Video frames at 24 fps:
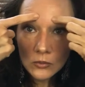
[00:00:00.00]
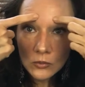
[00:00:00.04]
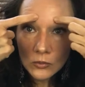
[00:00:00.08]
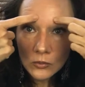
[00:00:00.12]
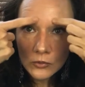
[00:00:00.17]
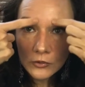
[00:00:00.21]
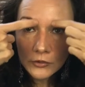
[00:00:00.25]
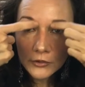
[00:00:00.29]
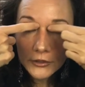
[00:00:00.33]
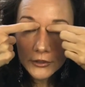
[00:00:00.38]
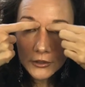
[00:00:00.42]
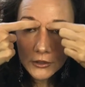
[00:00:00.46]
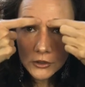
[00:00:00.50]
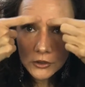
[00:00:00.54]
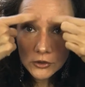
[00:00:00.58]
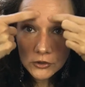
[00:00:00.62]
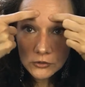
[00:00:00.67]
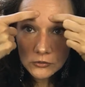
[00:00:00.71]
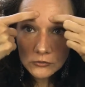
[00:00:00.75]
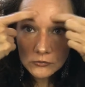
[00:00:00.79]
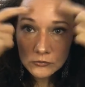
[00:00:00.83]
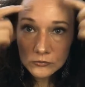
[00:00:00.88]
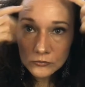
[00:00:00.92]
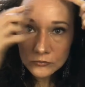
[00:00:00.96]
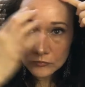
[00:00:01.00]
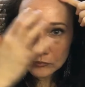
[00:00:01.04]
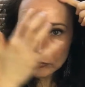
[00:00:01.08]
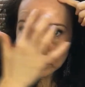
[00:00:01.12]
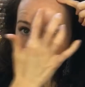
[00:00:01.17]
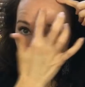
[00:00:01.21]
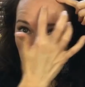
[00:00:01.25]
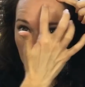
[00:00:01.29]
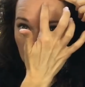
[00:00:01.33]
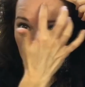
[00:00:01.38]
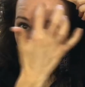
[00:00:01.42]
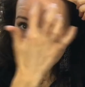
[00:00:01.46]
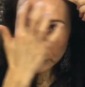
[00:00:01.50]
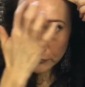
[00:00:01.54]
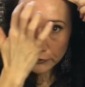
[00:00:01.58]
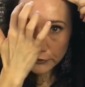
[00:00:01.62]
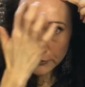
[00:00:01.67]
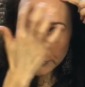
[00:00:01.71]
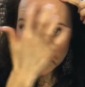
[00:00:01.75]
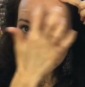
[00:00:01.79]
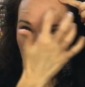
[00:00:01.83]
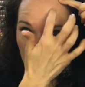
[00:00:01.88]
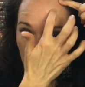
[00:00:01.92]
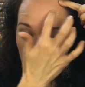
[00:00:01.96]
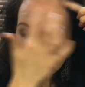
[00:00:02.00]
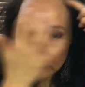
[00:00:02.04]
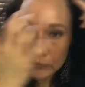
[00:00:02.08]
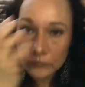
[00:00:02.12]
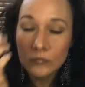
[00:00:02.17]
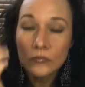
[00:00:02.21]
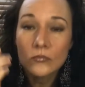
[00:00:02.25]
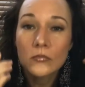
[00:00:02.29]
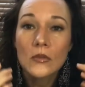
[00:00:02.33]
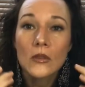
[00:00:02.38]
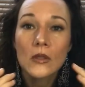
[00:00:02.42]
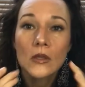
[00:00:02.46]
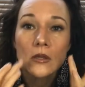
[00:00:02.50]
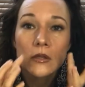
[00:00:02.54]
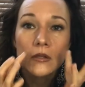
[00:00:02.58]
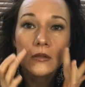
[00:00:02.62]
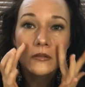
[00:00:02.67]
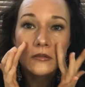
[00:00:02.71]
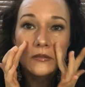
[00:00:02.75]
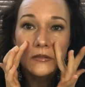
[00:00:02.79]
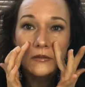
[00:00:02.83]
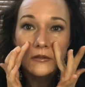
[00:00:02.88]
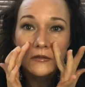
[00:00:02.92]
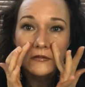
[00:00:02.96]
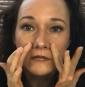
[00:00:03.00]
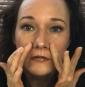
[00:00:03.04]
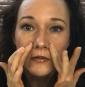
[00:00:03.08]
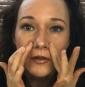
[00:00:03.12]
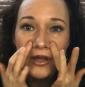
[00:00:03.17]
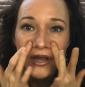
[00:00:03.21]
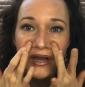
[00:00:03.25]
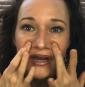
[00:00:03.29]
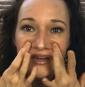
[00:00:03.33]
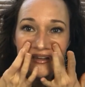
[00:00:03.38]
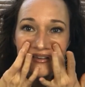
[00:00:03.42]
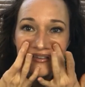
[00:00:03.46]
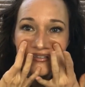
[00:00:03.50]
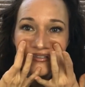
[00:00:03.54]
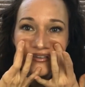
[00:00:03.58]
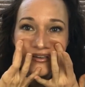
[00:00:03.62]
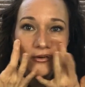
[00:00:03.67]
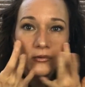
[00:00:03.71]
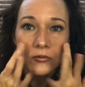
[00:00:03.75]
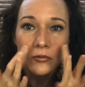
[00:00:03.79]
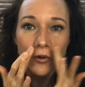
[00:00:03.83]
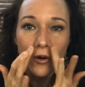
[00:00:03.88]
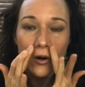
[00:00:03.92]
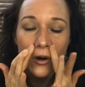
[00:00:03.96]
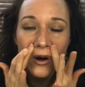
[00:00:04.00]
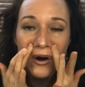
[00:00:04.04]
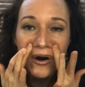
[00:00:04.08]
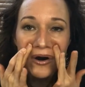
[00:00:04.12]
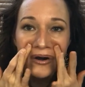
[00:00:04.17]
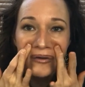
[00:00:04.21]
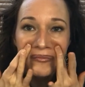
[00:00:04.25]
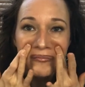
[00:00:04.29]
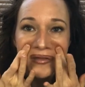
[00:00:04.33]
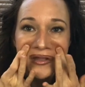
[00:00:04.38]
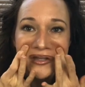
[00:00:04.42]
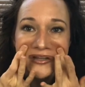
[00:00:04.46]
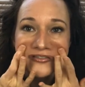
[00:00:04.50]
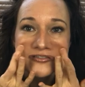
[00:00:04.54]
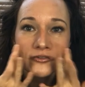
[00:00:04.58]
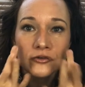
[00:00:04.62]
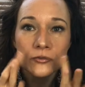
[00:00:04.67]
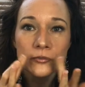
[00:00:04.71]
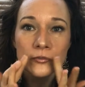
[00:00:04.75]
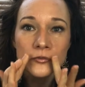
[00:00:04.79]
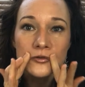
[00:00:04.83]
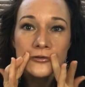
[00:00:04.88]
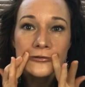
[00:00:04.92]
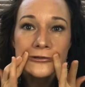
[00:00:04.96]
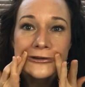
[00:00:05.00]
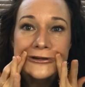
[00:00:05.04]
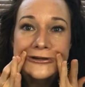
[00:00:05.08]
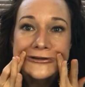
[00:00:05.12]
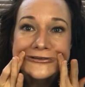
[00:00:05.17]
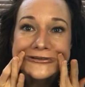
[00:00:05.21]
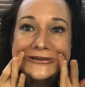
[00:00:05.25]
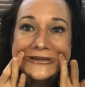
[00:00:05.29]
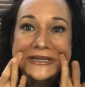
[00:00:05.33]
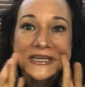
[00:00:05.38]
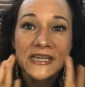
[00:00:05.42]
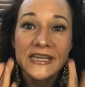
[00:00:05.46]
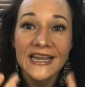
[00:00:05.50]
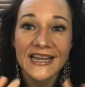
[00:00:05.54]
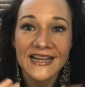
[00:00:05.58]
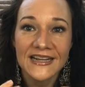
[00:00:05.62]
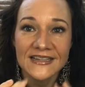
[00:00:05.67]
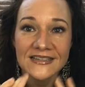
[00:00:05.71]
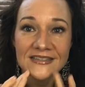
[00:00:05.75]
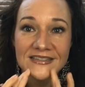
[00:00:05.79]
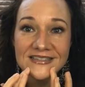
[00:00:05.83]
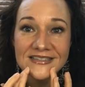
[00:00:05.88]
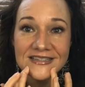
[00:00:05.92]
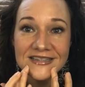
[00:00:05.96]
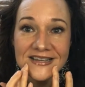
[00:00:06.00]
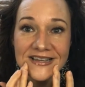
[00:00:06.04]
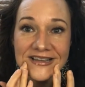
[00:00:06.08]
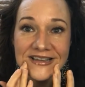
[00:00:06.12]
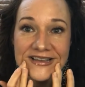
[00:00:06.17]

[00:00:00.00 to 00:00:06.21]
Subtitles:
or here, or here, these lines are meant to massage against.